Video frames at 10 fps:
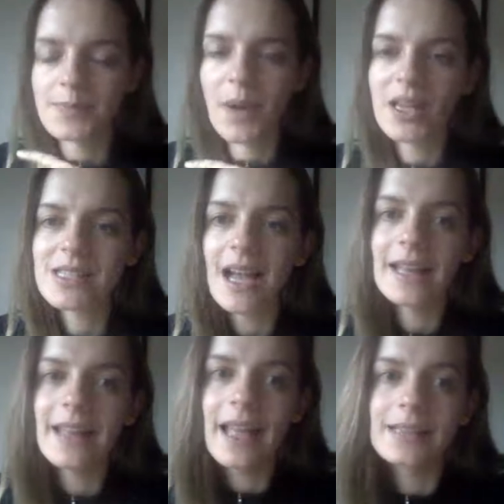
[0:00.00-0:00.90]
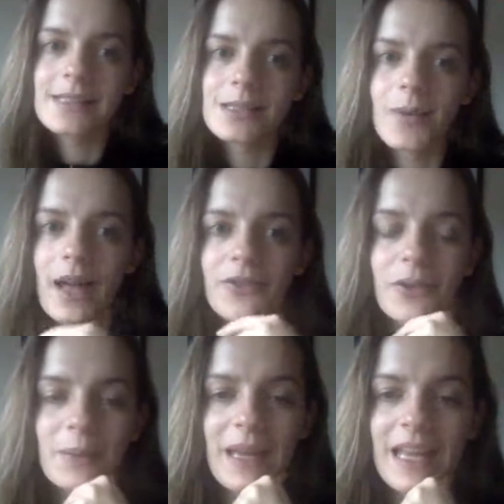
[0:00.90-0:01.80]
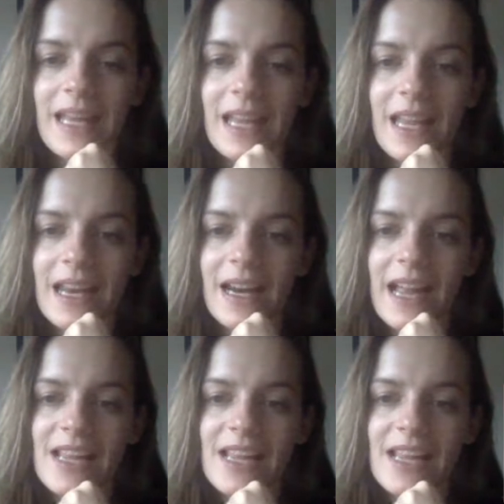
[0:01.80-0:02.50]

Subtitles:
Smart Guy, thanks as well for being here.